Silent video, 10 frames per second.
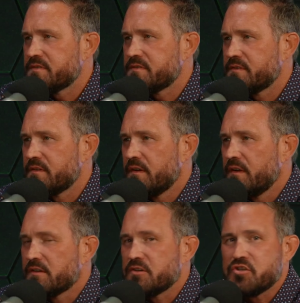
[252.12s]
Right.
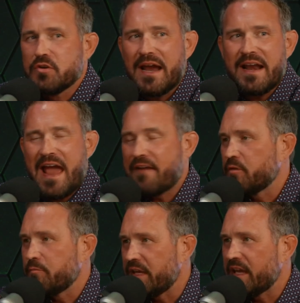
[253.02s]
Because you kind of have
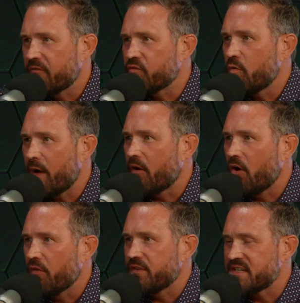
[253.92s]
to be everywhere
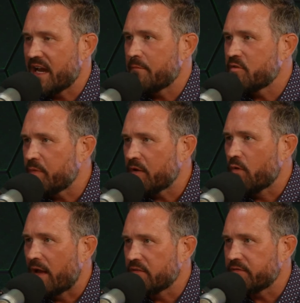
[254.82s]
all the time to be
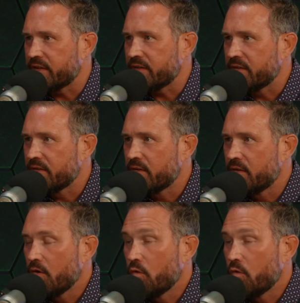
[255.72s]
relevant. Yep.